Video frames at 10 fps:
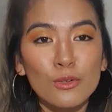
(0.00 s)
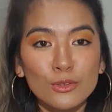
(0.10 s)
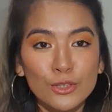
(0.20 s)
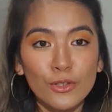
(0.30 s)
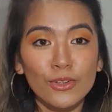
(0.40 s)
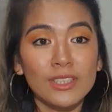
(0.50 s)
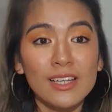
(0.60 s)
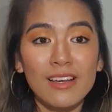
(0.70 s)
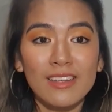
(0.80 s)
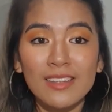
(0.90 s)
so
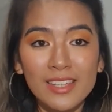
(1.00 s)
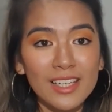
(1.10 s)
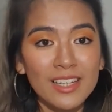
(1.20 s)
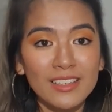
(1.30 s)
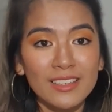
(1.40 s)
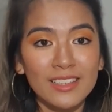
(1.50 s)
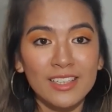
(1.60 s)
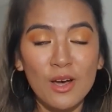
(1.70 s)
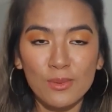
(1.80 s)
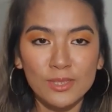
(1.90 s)
the other thing that
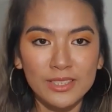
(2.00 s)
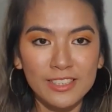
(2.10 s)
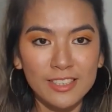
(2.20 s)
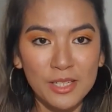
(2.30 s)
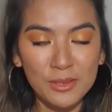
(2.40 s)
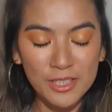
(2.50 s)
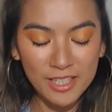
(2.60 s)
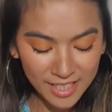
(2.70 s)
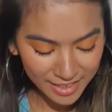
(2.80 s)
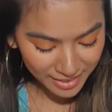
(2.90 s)
I was going to tell you guys